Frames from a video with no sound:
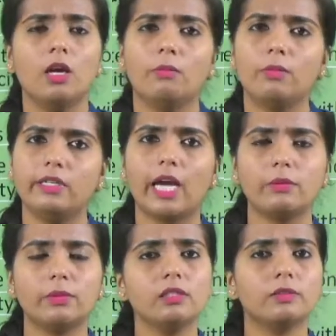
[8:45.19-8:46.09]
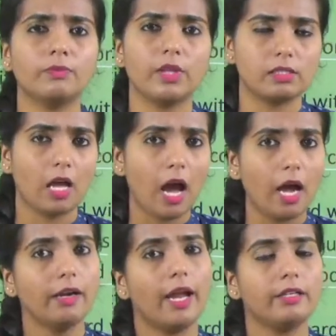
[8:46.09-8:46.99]
But diamond is
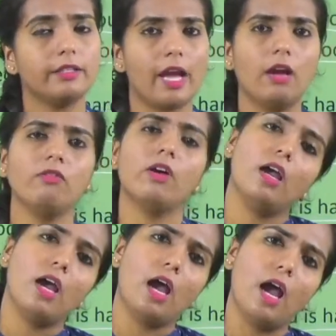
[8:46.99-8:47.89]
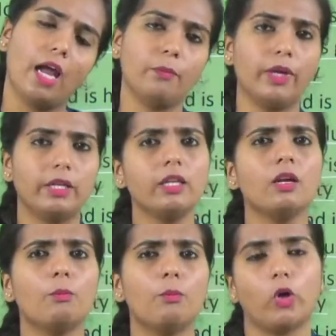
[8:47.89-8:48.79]
hard and they have high melting
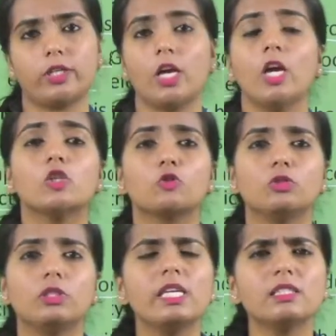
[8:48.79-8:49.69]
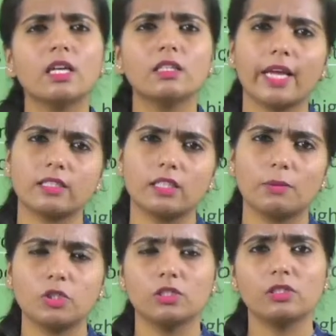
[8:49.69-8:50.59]
point. So these are the
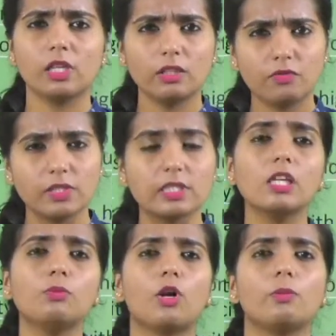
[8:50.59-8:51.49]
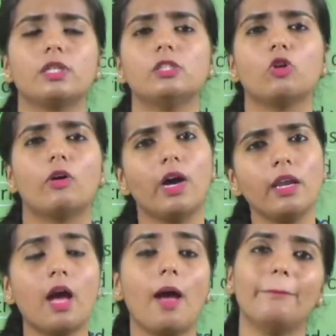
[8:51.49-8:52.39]
exceptions in the physical properties of our
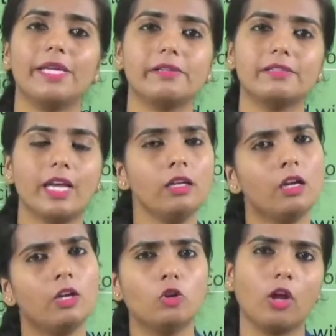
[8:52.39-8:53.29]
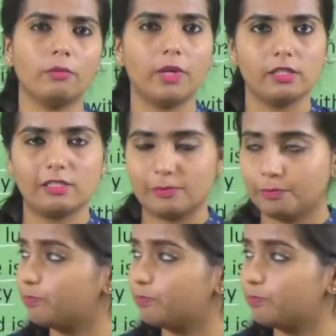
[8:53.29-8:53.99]
metals and non-metals.